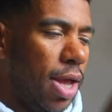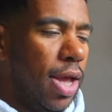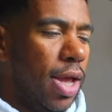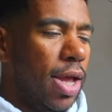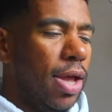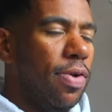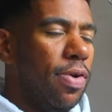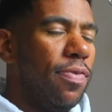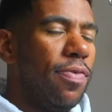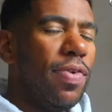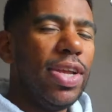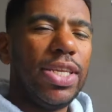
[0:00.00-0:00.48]

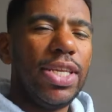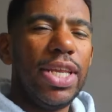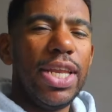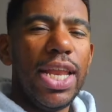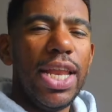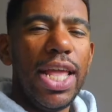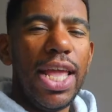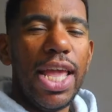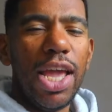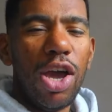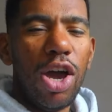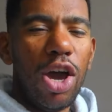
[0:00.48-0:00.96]

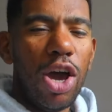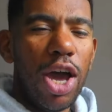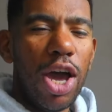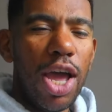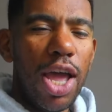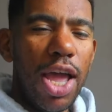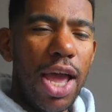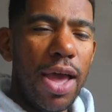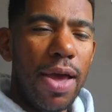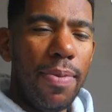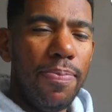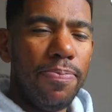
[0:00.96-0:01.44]
Recently, I,
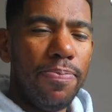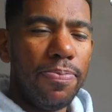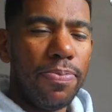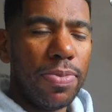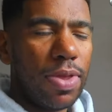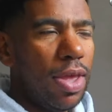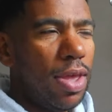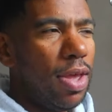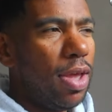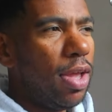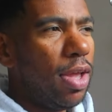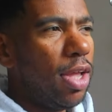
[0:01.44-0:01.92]
um,
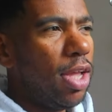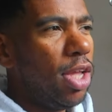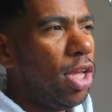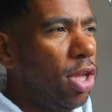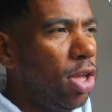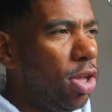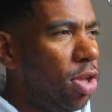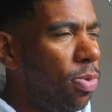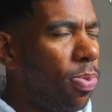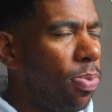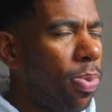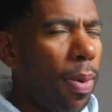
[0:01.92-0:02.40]

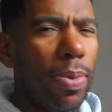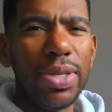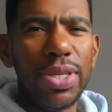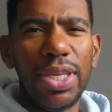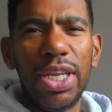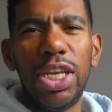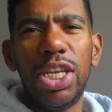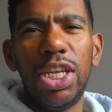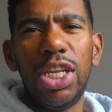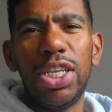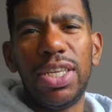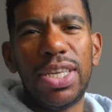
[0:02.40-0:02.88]
you've probably seen it
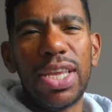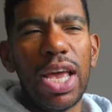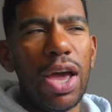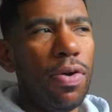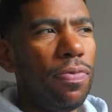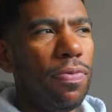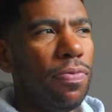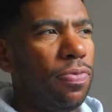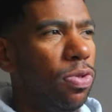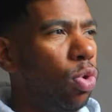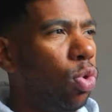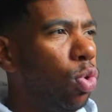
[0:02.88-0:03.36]
yourself,
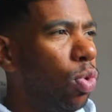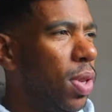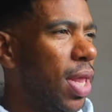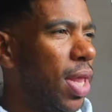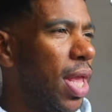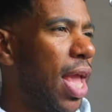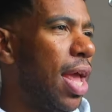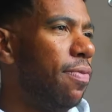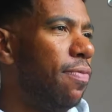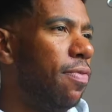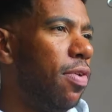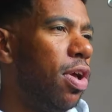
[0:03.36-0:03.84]
all the
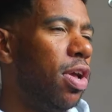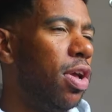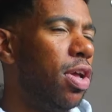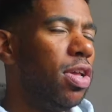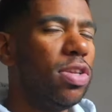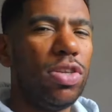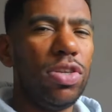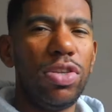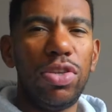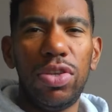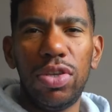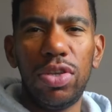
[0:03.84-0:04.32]

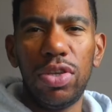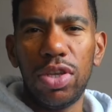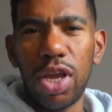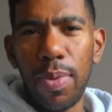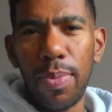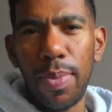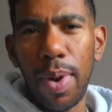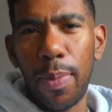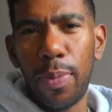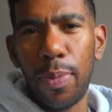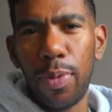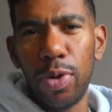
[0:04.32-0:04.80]
adverts coming
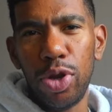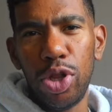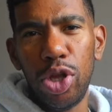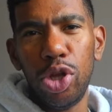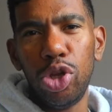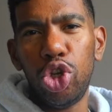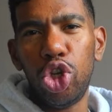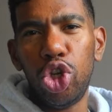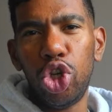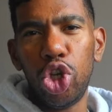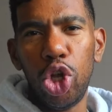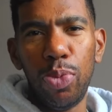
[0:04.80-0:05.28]
up on
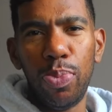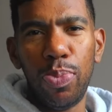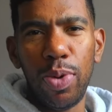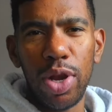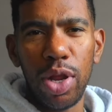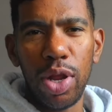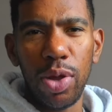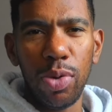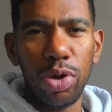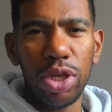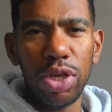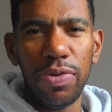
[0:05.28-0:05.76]
YouTube when you're
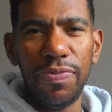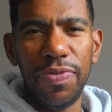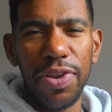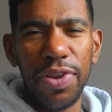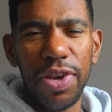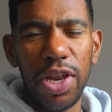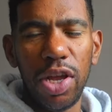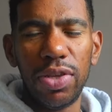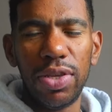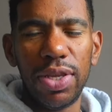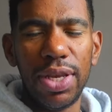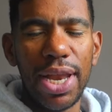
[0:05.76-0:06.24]
watching
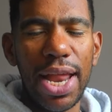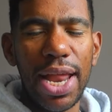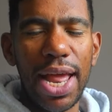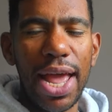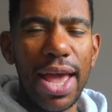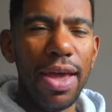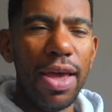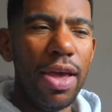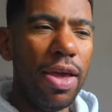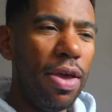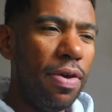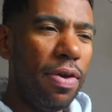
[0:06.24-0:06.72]
videos and that,
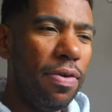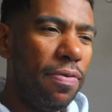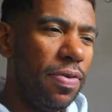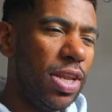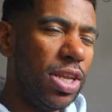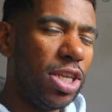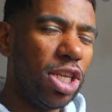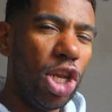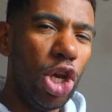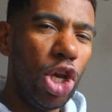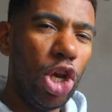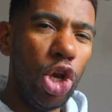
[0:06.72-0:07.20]
for this
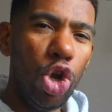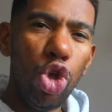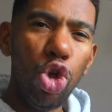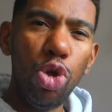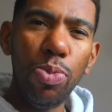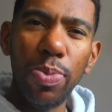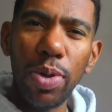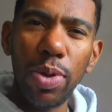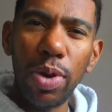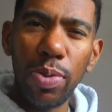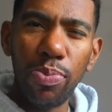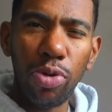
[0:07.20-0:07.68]

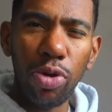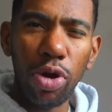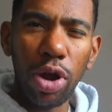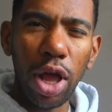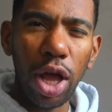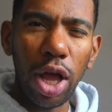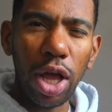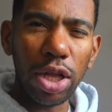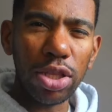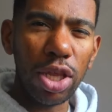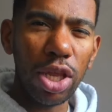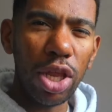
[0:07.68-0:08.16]
Lumin
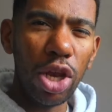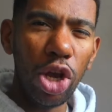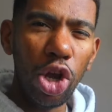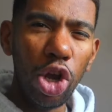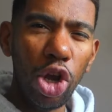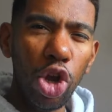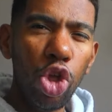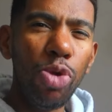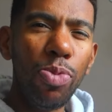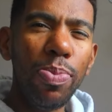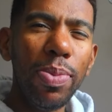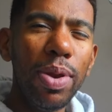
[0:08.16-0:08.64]
product,
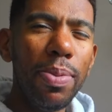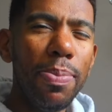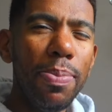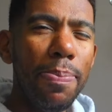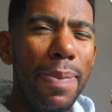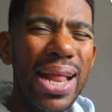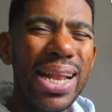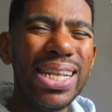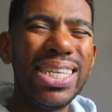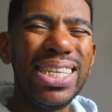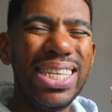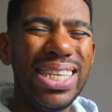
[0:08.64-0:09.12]
Lumin
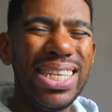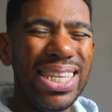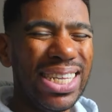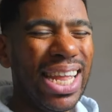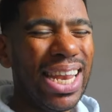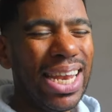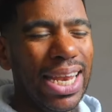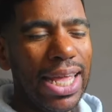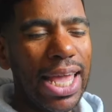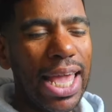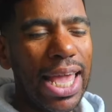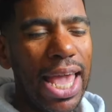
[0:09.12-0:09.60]
Men's
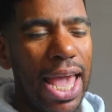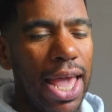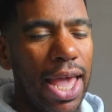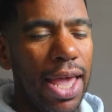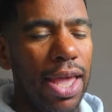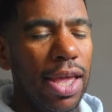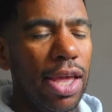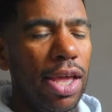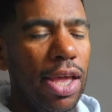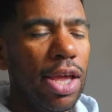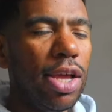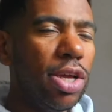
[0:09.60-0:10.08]
Skincare.
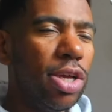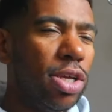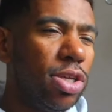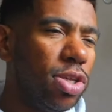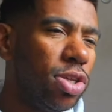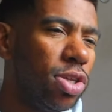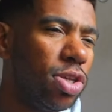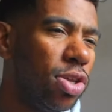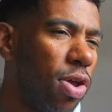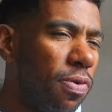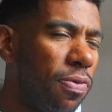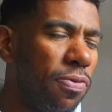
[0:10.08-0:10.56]

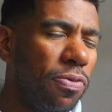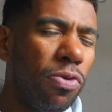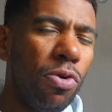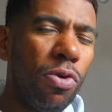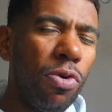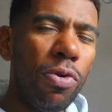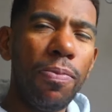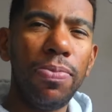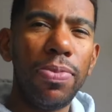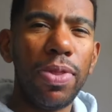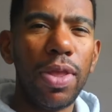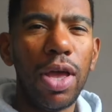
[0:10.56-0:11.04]
So I thought,
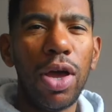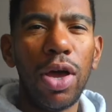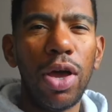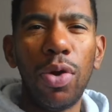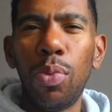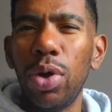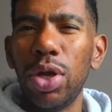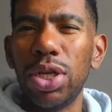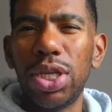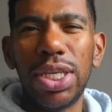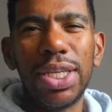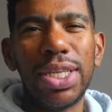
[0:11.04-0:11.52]
I
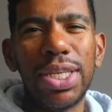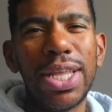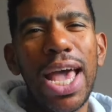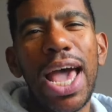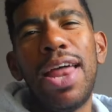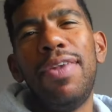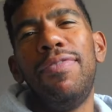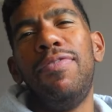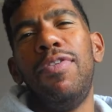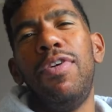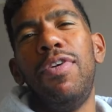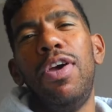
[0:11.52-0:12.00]
watched this
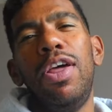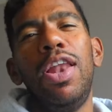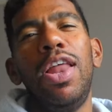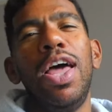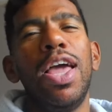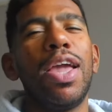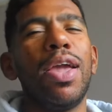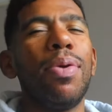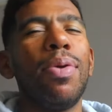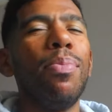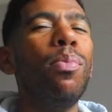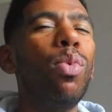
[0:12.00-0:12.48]
advert like
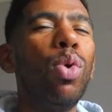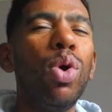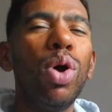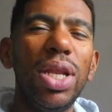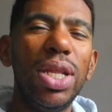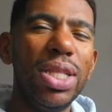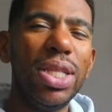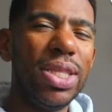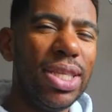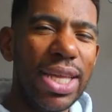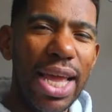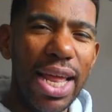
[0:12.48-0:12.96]
more than
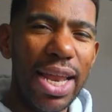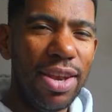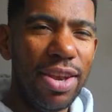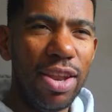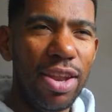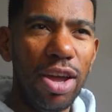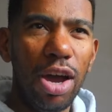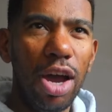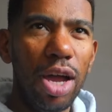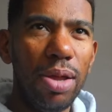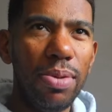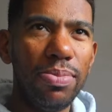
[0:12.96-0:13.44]
10
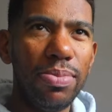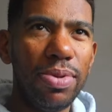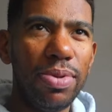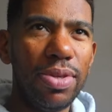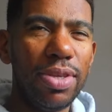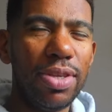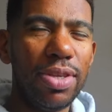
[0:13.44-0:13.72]
times.